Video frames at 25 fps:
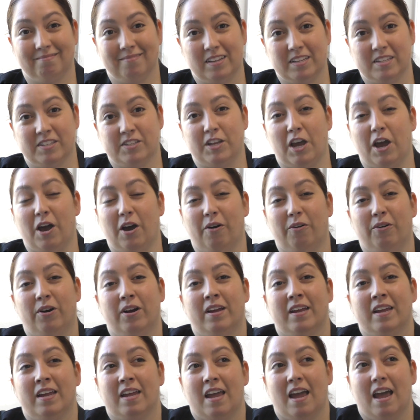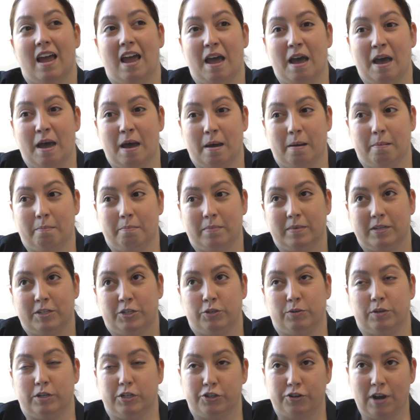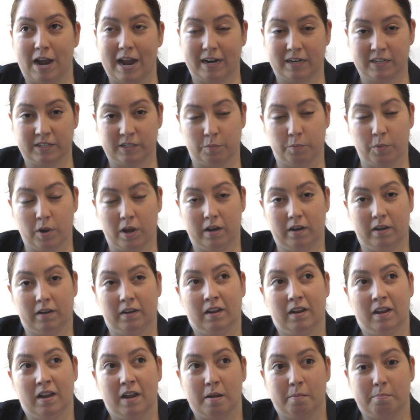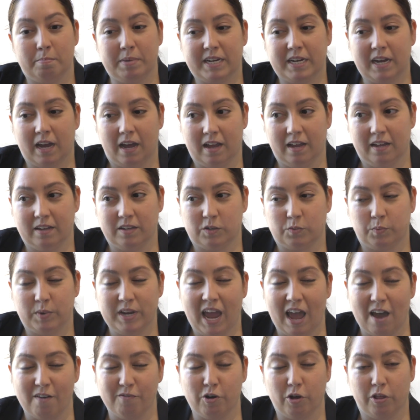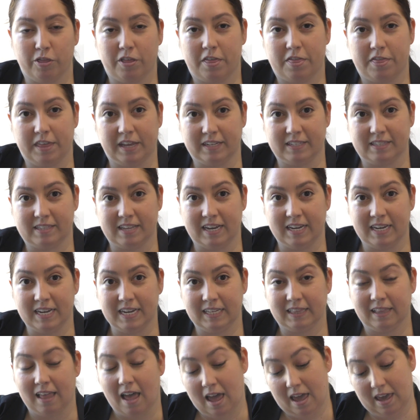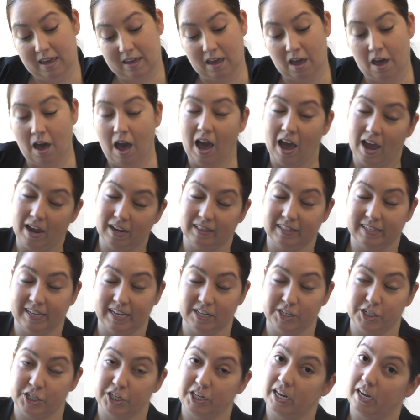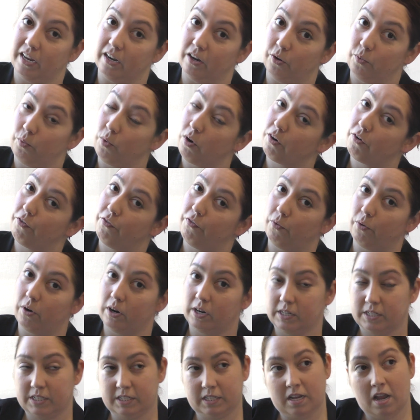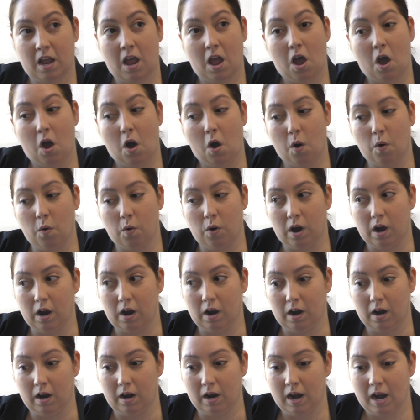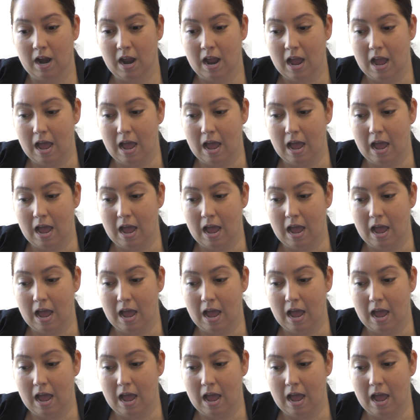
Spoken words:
So to attract someone because we have all the things they need, like a highly educated workforce or